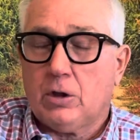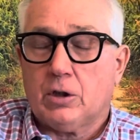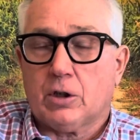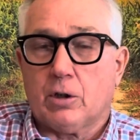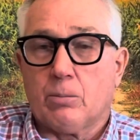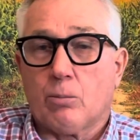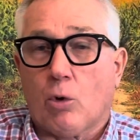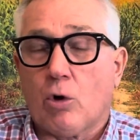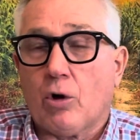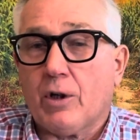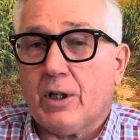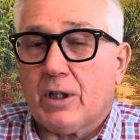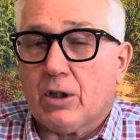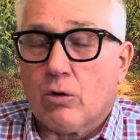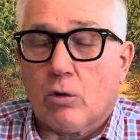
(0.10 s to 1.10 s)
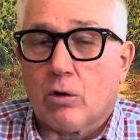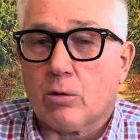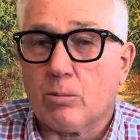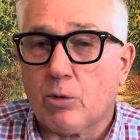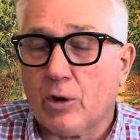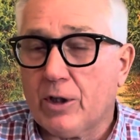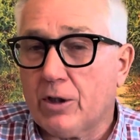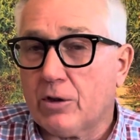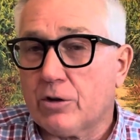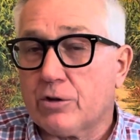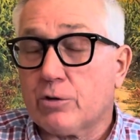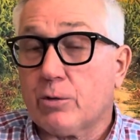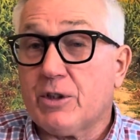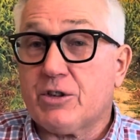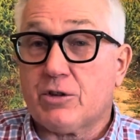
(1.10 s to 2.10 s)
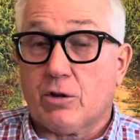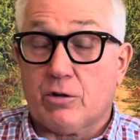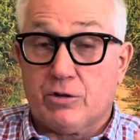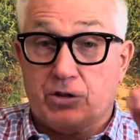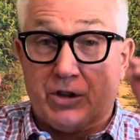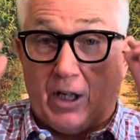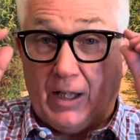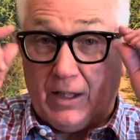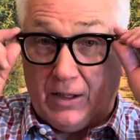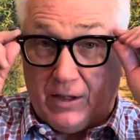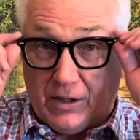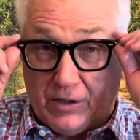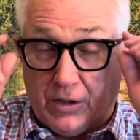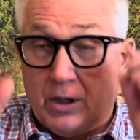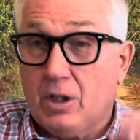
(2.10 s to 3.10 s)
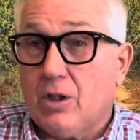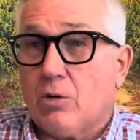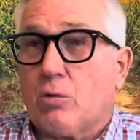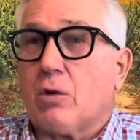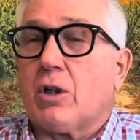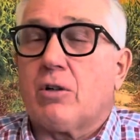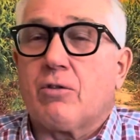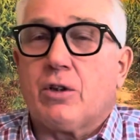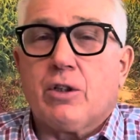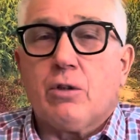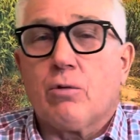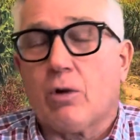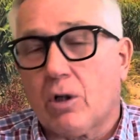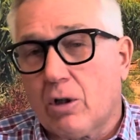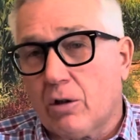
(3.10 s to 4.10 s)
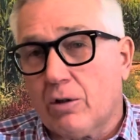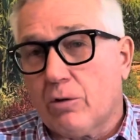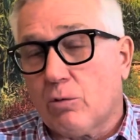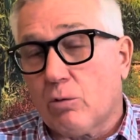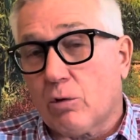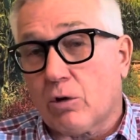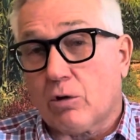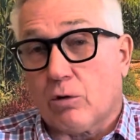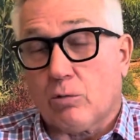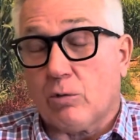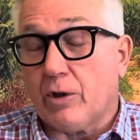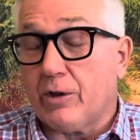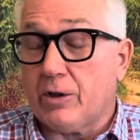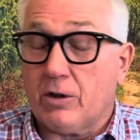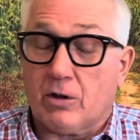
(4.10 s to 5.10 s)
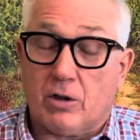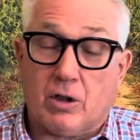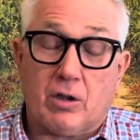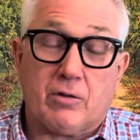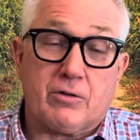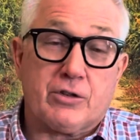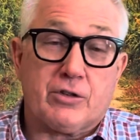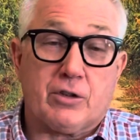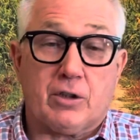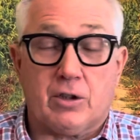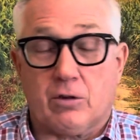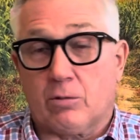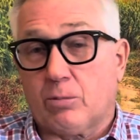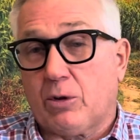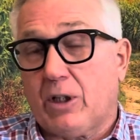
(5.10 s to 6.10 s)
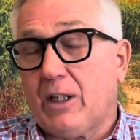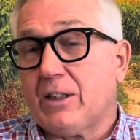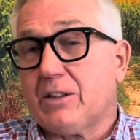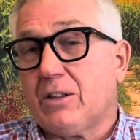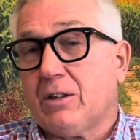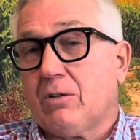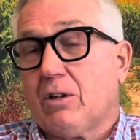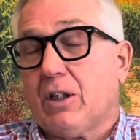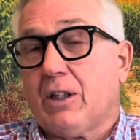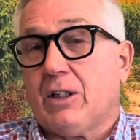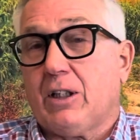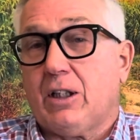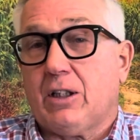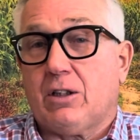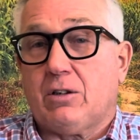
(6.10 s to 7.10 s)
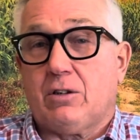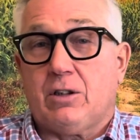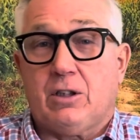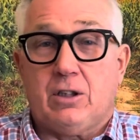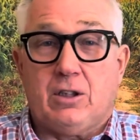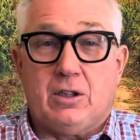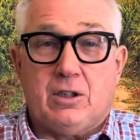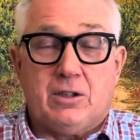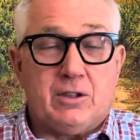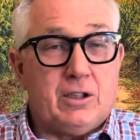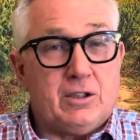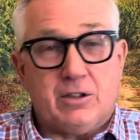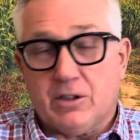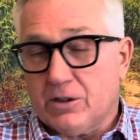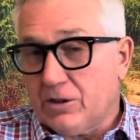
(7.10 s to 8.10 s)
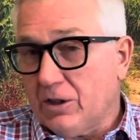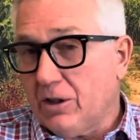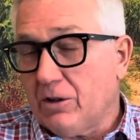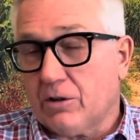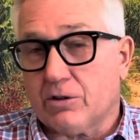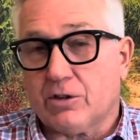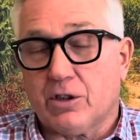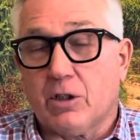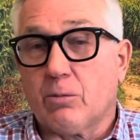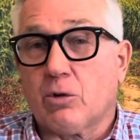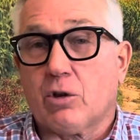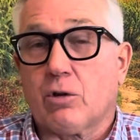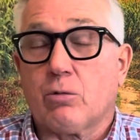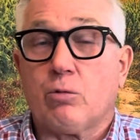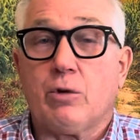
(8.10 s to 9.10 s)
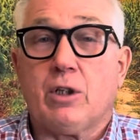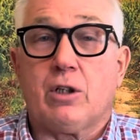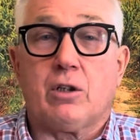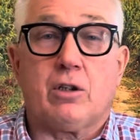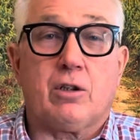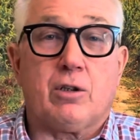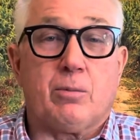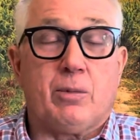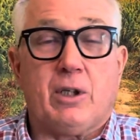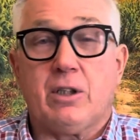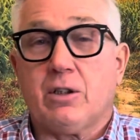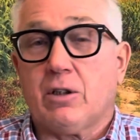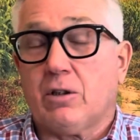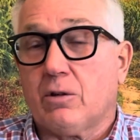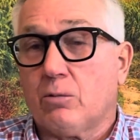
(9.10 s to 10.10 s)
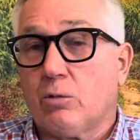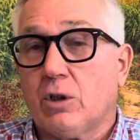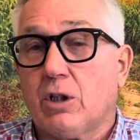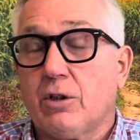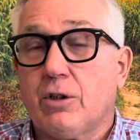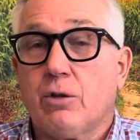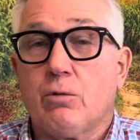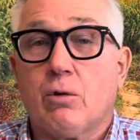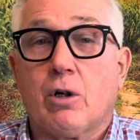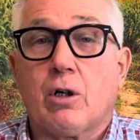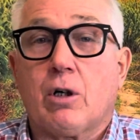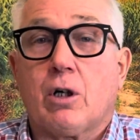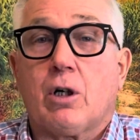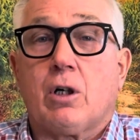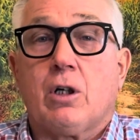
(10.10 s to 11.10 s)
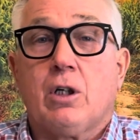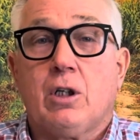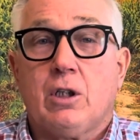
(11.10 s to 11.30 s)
Good morning, corn breeders, research scientists, wherever you are in the world, whether you're harvesting or planting right now, since it's either summer or winter, depending on where you are.